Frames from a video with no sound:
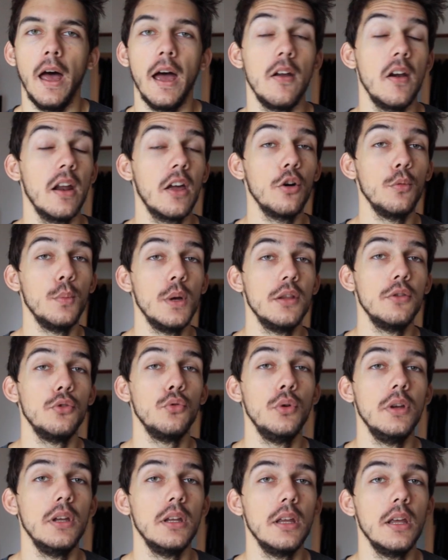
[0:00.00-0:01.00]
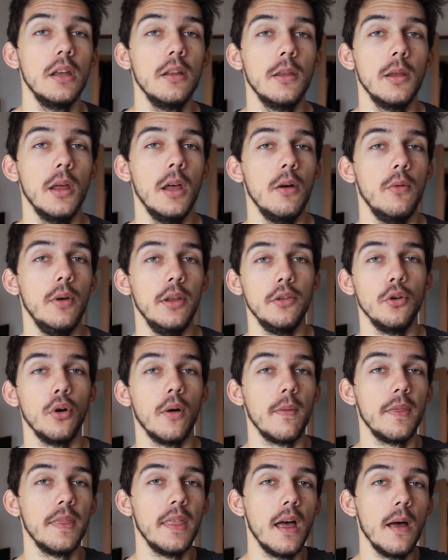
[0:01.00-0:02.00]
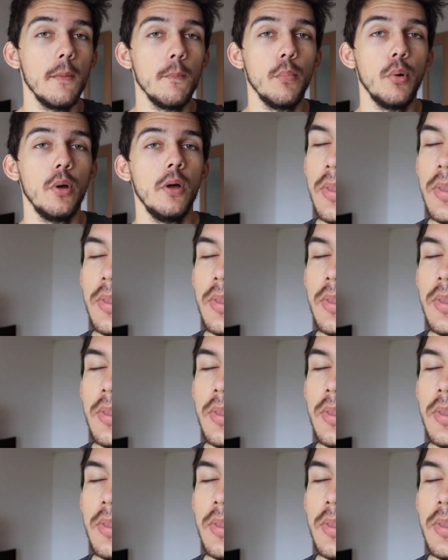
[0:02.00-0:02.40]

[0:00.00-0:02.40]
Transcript: I recommend doing it with your thumb.